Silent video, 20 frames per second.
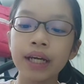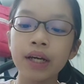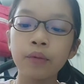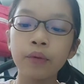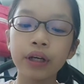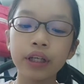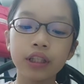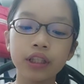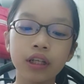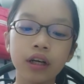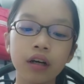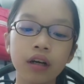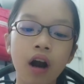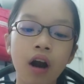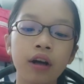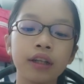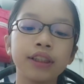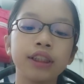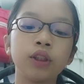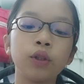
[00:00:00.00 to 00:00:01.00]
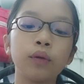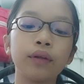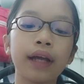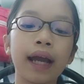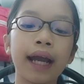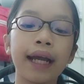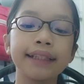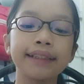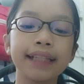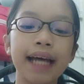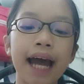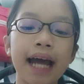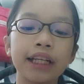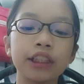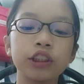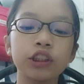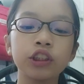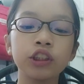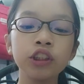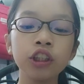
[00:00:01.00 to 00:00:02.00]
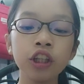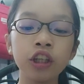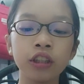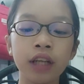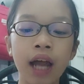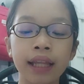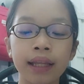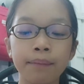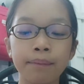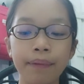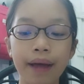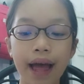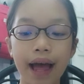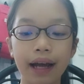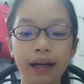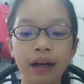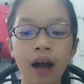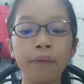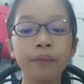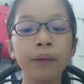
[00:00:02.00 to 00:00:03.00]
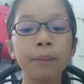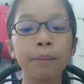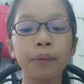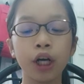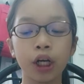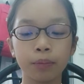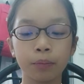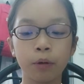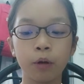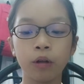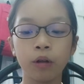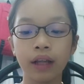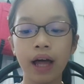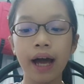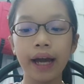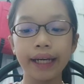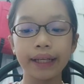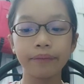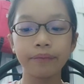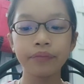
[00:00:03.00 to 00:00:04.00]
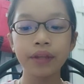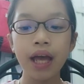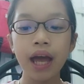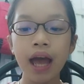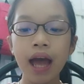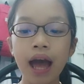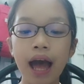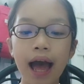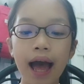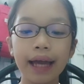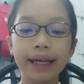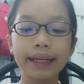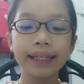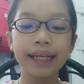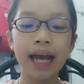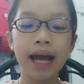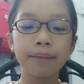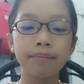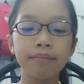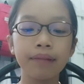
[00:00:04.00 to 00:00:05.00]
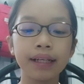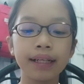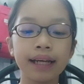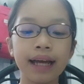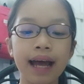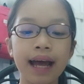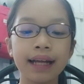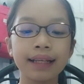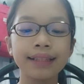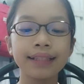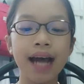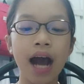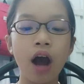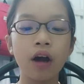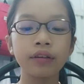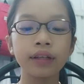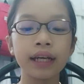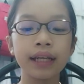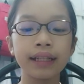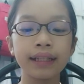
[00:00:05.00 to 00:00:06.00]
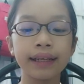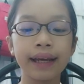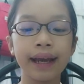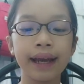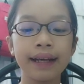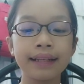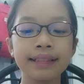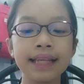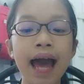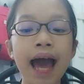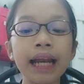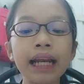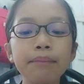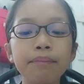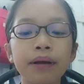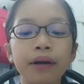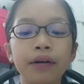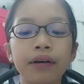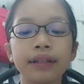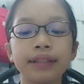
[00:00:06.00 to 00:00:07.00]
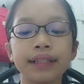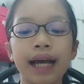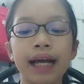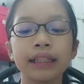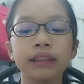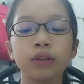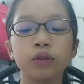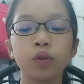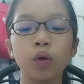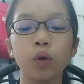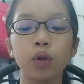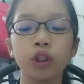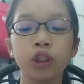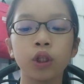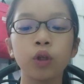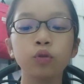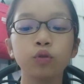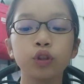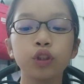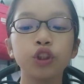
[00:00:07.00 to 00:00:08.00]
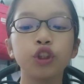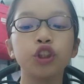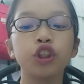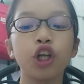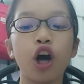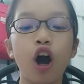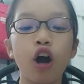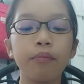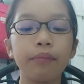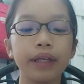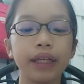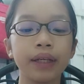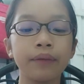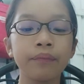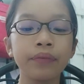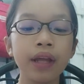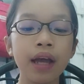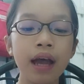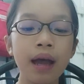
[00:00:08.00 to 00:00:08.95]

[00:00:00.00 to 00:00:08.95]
We took our suitcase and stood at the back of the purple line. I kept my head down in case any Paradise Row children saw me.